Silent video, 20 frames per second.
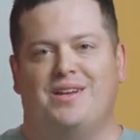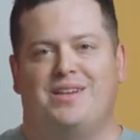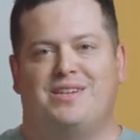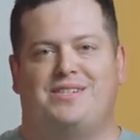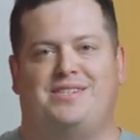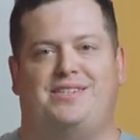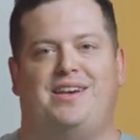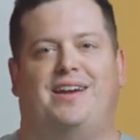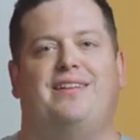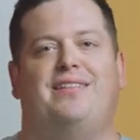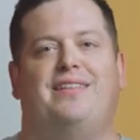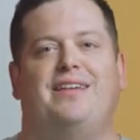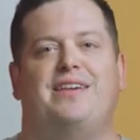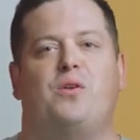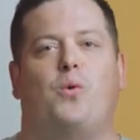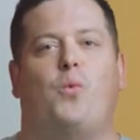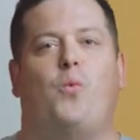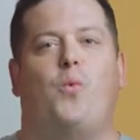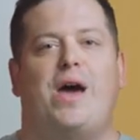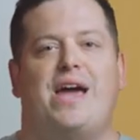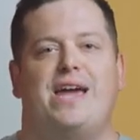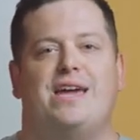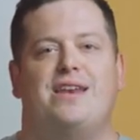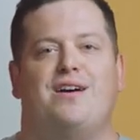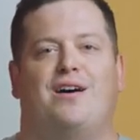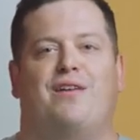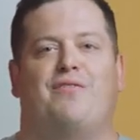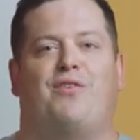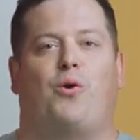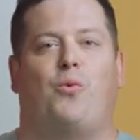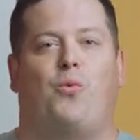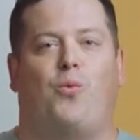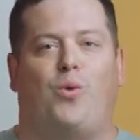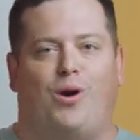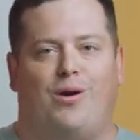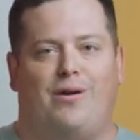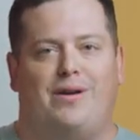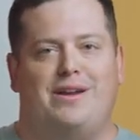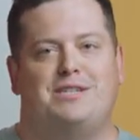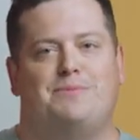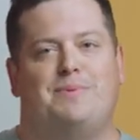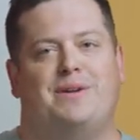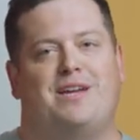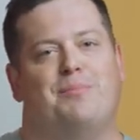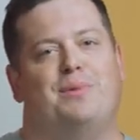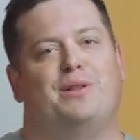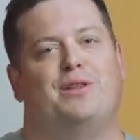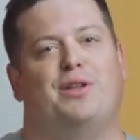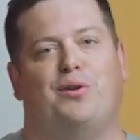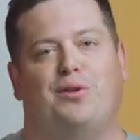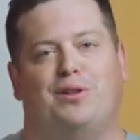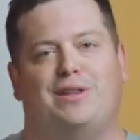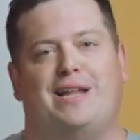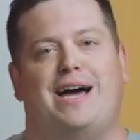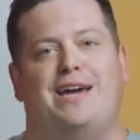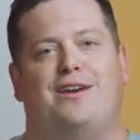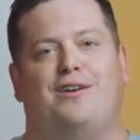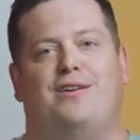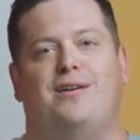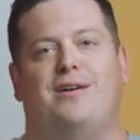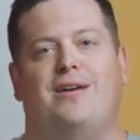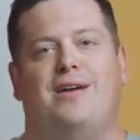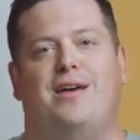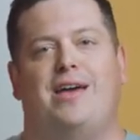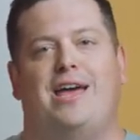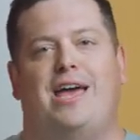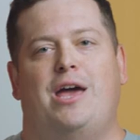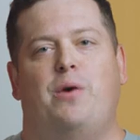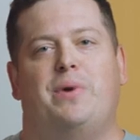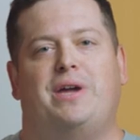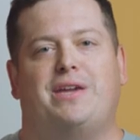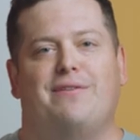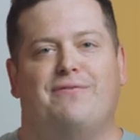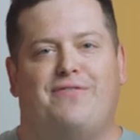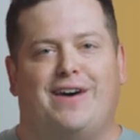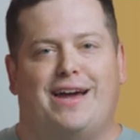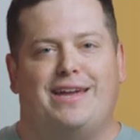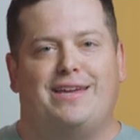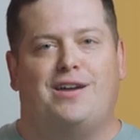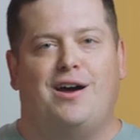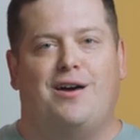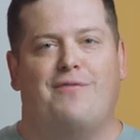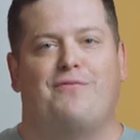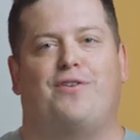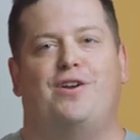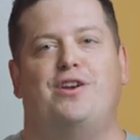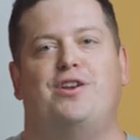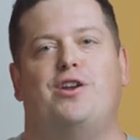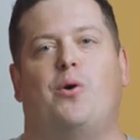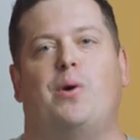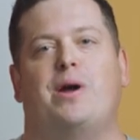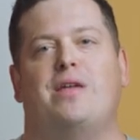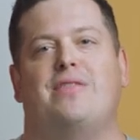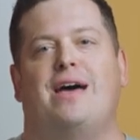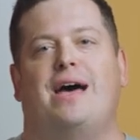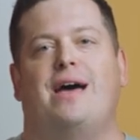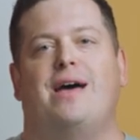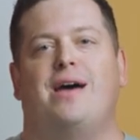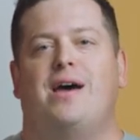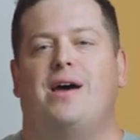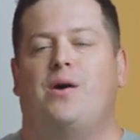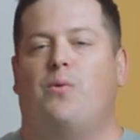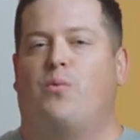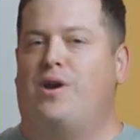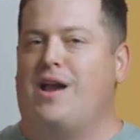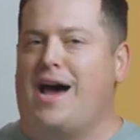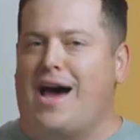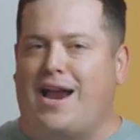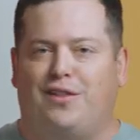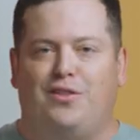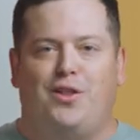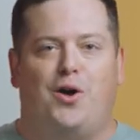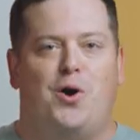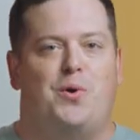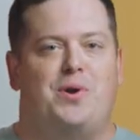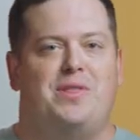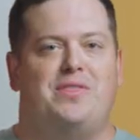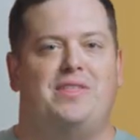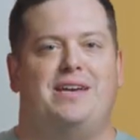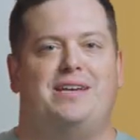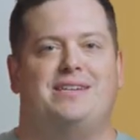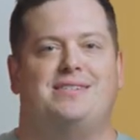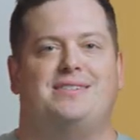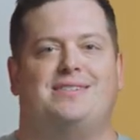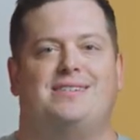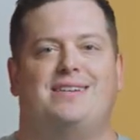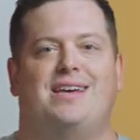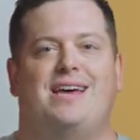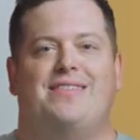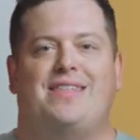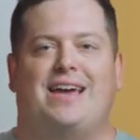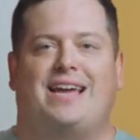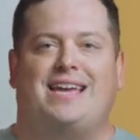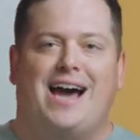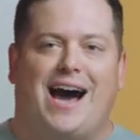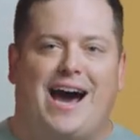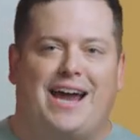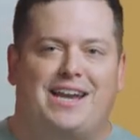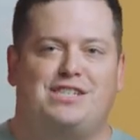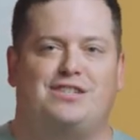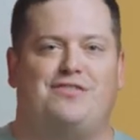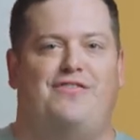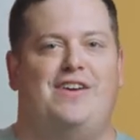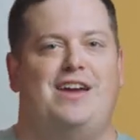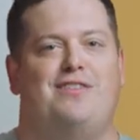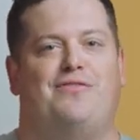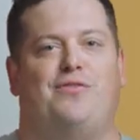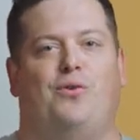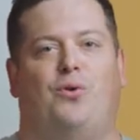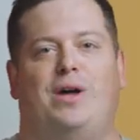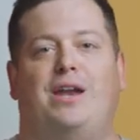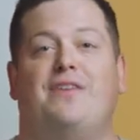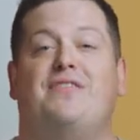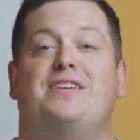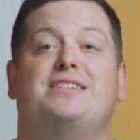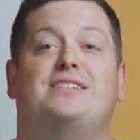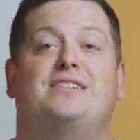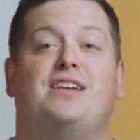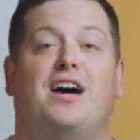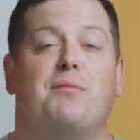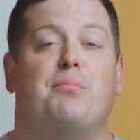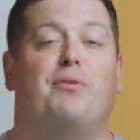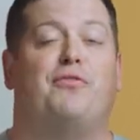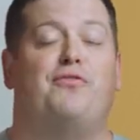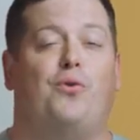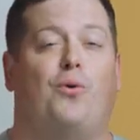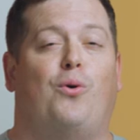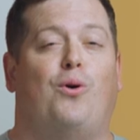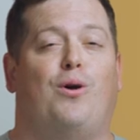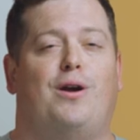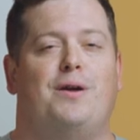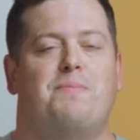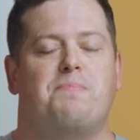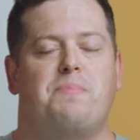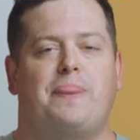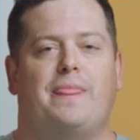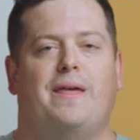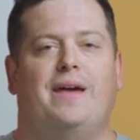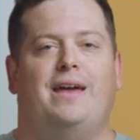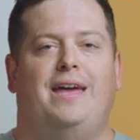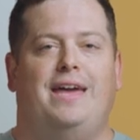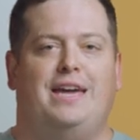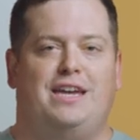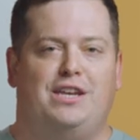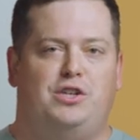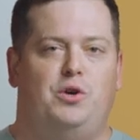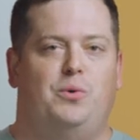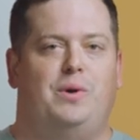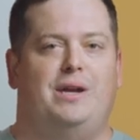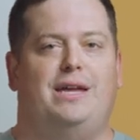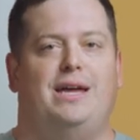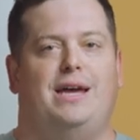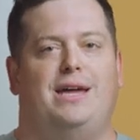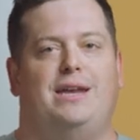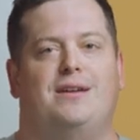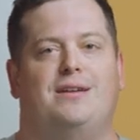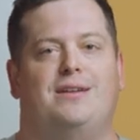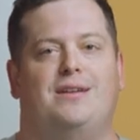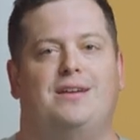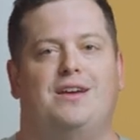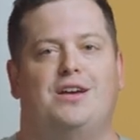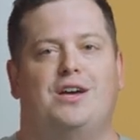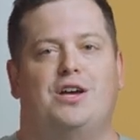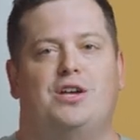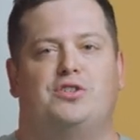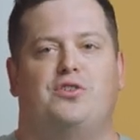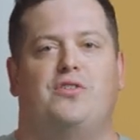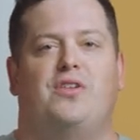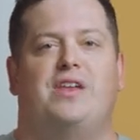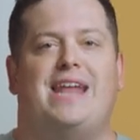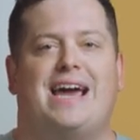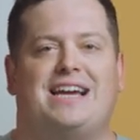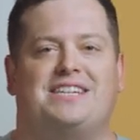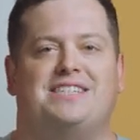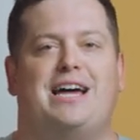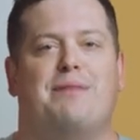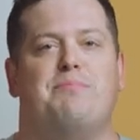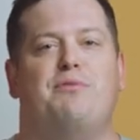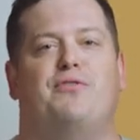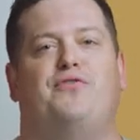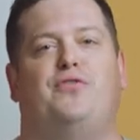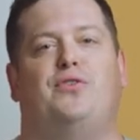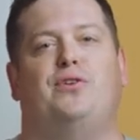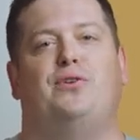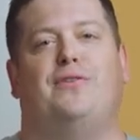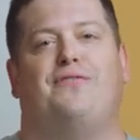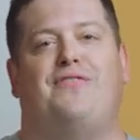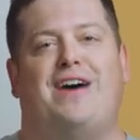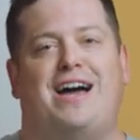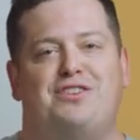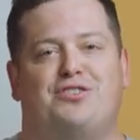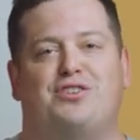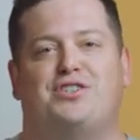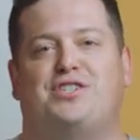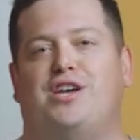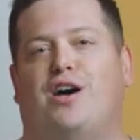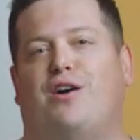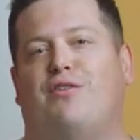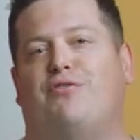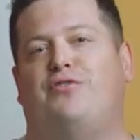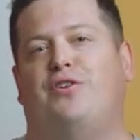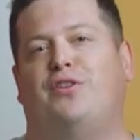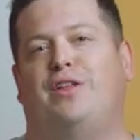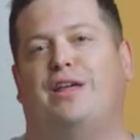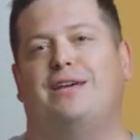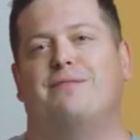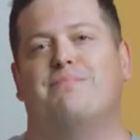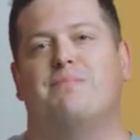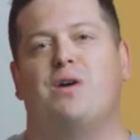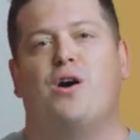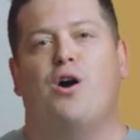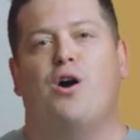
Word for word: Suddenly, the weight of our worries become a little lighter, and we can find comfort knowing that we're not alone in this, that God is faithful, and if He's done it before, He can do it again. So the next time you find yourself feeling